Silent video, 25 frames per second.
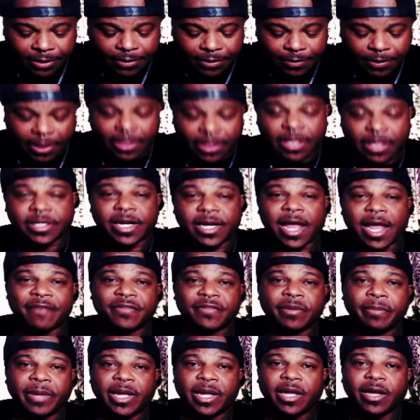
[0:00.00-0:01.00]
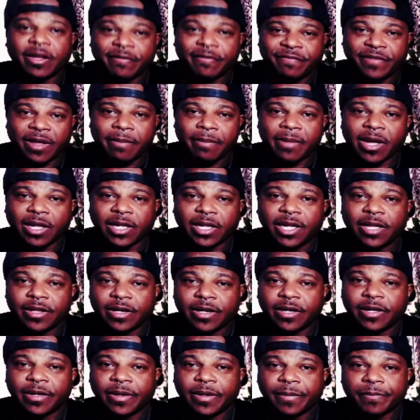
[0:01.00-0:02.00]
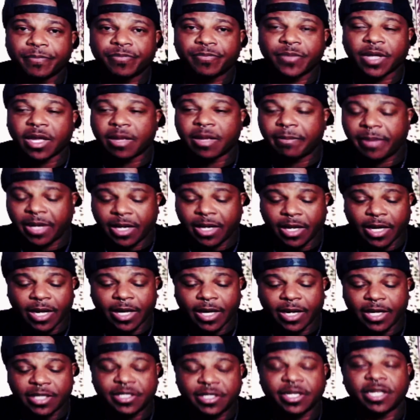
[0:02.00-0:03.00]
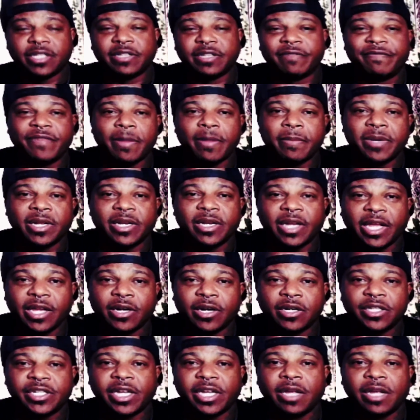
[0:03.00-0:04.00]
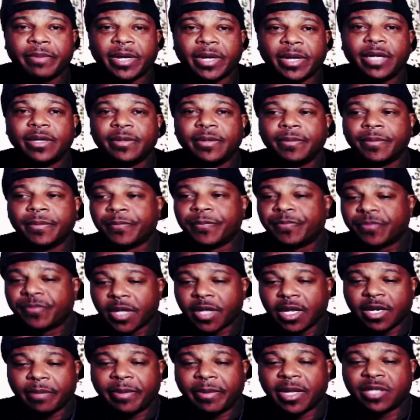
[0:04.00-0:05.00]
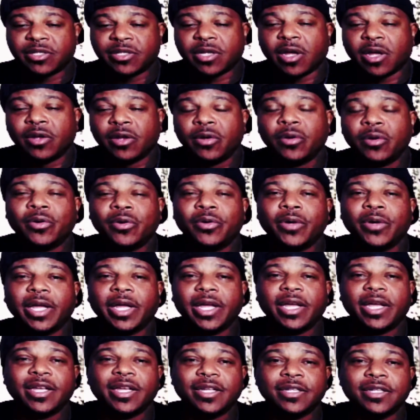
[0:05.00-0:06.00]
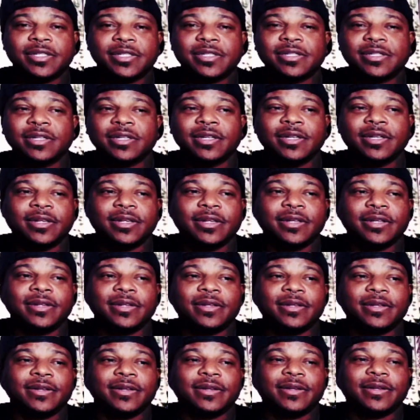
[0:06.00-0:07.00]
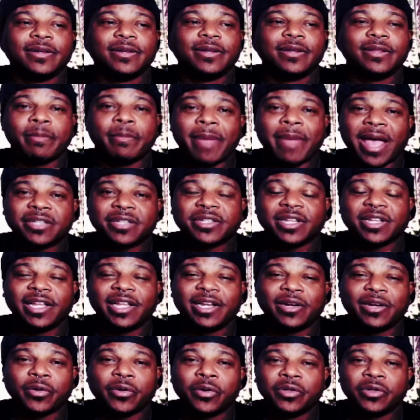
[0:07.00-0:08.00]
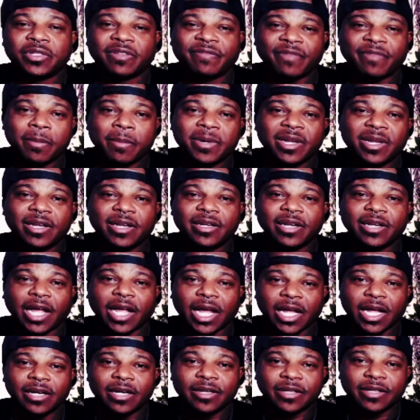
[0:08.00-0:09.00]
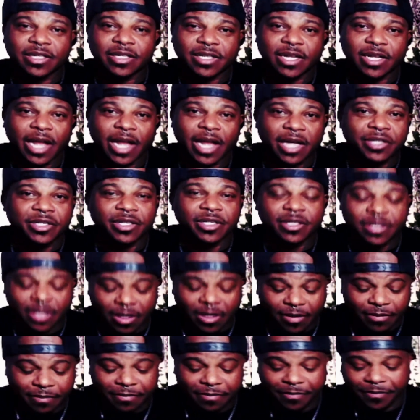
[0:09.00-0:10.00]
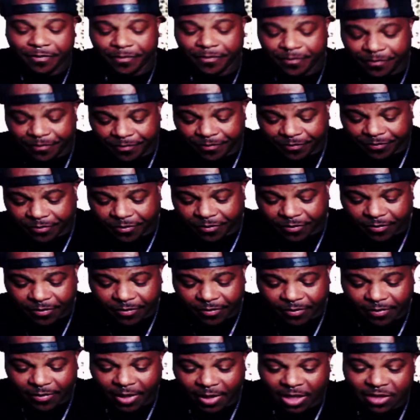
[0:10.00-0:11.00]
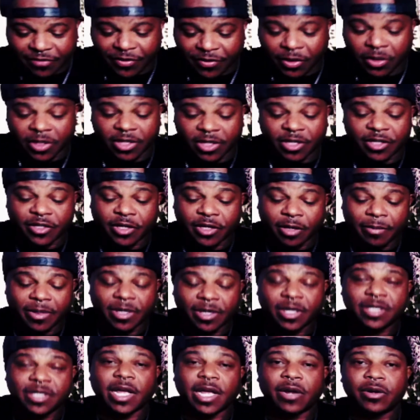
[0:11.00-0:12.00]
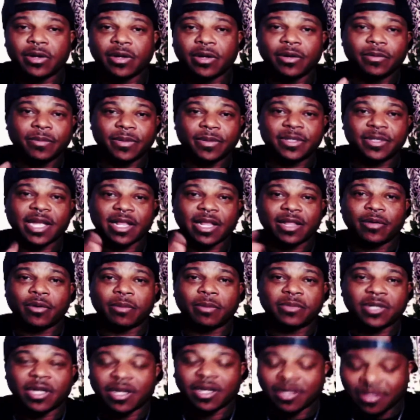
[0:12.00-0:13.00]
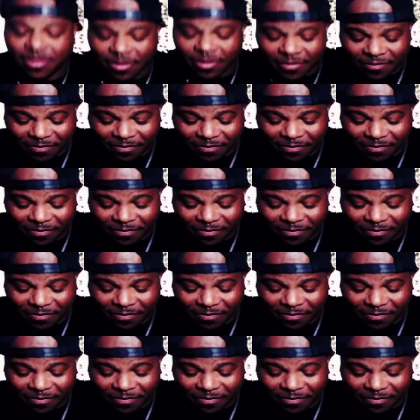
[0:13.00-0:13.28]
It doesn't have to be a female either. It could be it's a feminine energy, but it depends on who is the masculine or who's the feminine in this connection. So that's for you to determine, because I don't know exactly who I'm talking to.